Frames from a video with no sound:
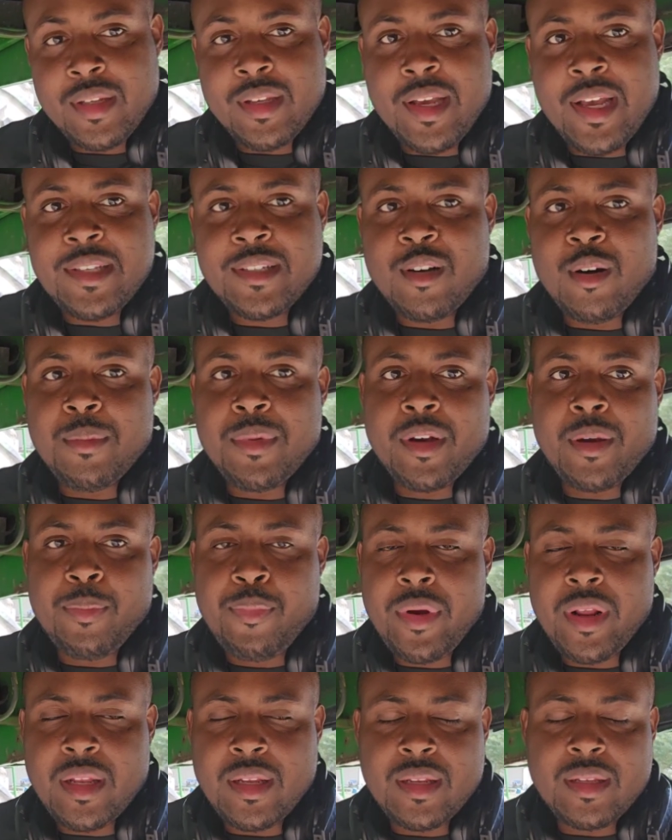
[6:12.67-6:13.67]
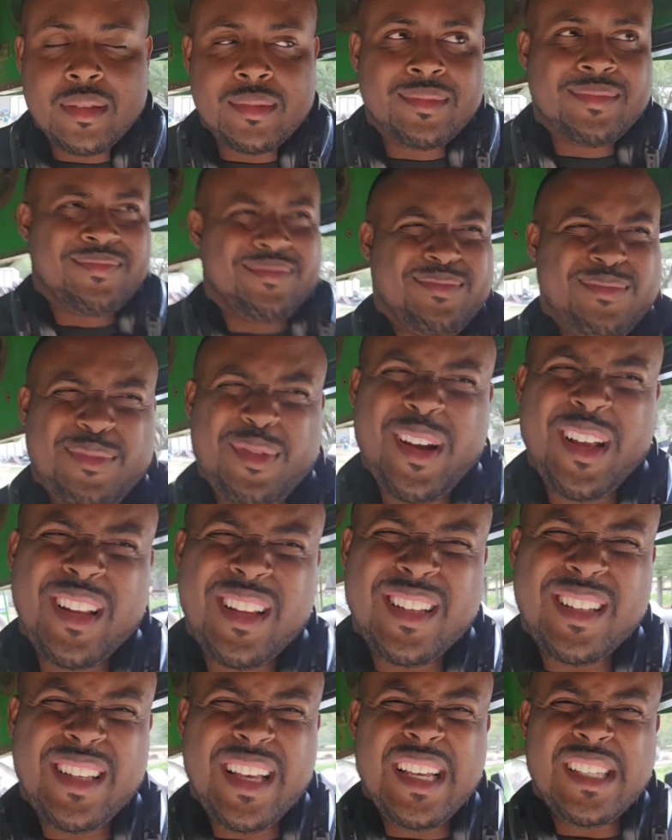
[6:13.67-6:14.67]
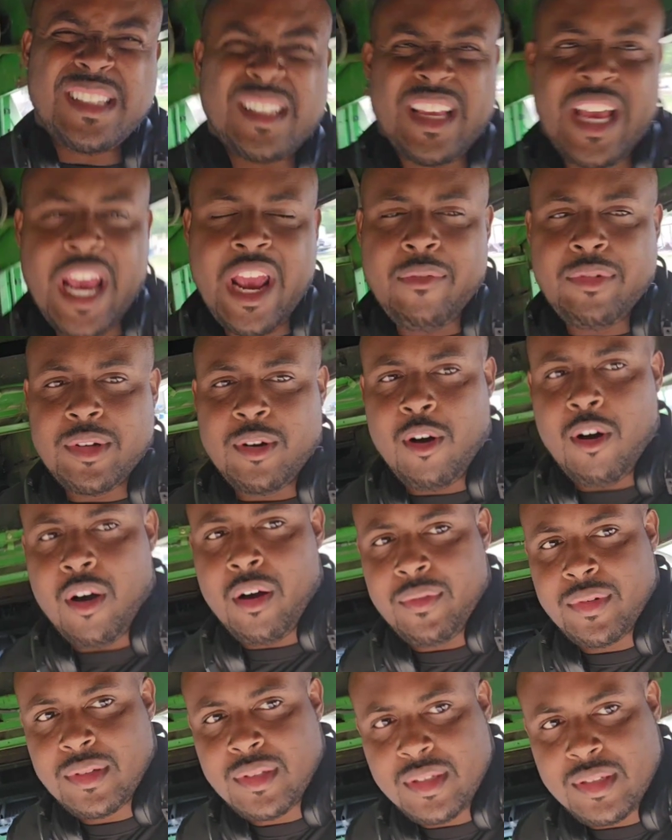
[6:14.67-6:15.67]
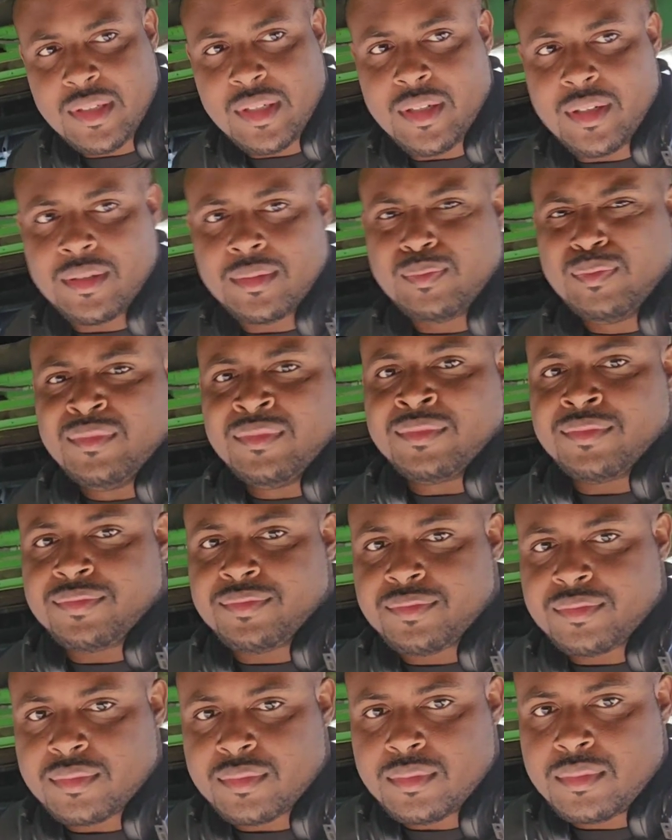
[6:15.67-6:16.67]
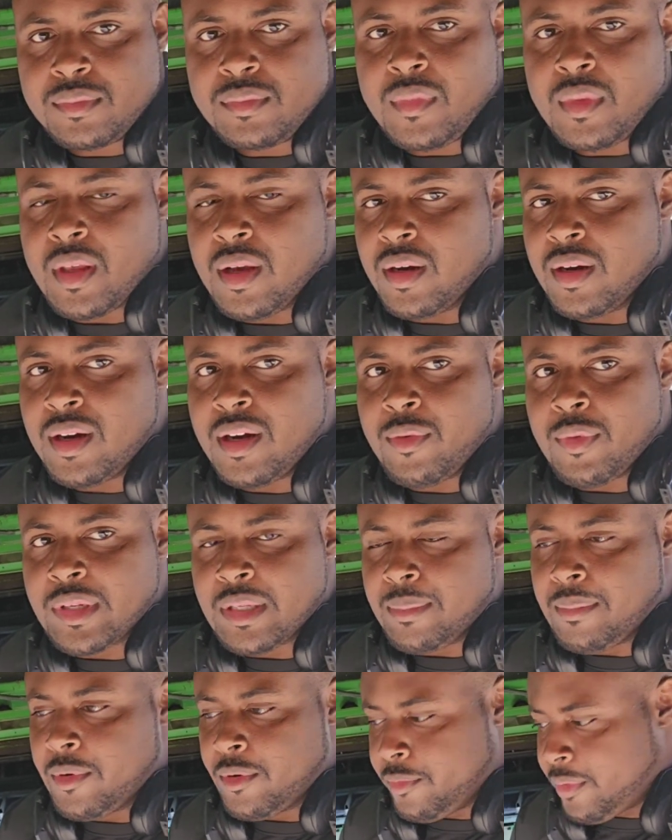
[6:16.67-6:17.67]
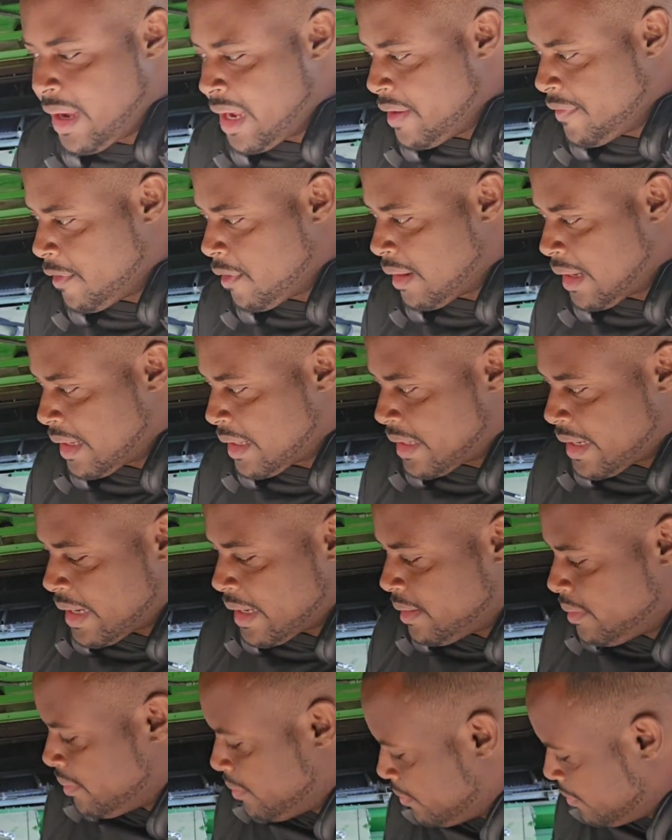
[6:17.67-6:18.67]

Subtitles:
It's gonna be a pretty decent average harvest this year with the rainfall I got.